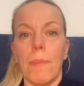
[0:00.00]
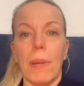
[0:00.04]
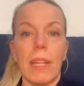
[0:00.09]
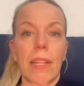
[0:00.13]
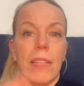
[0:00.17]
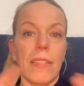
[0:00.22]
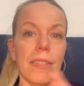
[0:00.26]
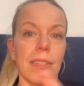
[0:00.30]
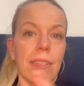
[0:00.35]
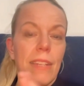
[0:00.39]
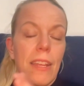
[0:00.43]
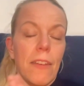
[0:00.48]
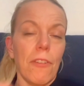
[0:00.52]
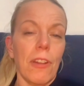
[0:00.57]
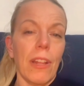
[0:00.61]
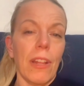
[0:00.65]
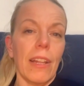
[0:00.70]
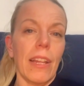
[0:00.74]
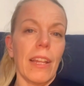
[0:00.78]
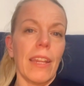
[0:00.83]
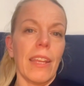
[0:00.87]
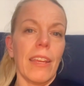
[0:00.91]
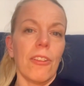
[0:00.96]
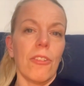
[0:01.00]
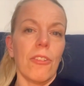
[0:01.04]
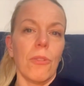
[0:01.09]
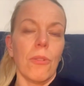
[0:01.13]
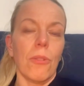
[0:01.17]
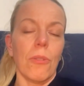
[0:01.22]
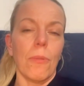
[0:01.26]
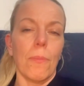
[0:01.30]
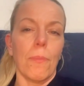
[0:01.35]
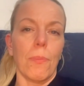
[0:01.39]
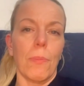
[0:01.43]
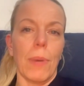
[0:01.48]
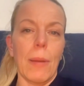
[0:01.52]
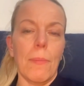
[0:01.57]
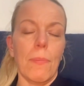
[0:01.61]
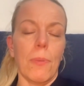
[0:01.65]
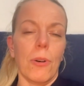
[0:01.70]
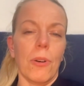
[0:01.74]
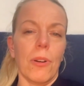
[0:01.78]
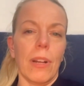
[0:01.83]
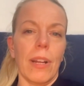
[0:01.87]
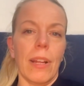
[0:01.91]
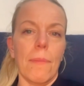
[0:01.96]
but it's definitely linked to my
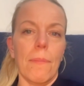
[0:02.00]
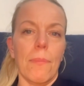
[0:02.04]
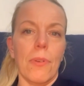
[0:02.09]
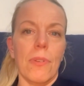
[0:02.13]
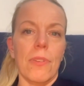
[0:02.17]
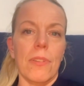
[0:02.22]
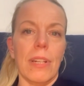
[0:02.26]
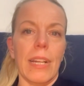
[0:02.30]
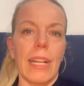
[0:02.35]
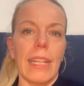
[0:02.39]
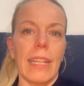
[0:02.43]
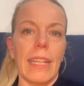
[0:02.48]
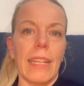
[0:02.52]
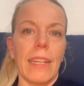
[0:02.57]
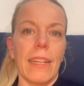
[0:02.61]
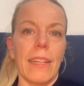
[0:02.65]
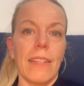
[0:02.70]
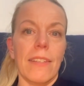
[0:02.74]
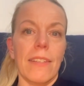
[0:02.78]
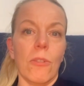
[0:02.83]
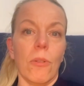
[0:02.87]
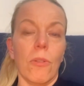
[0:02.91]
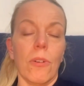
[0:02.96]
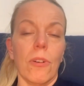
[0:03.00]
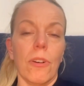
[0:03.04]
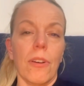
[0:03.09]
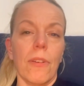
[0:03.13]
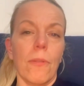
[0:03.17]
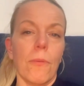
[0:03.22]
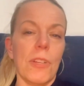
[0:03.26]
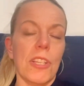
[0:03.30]
borderline personality disorder,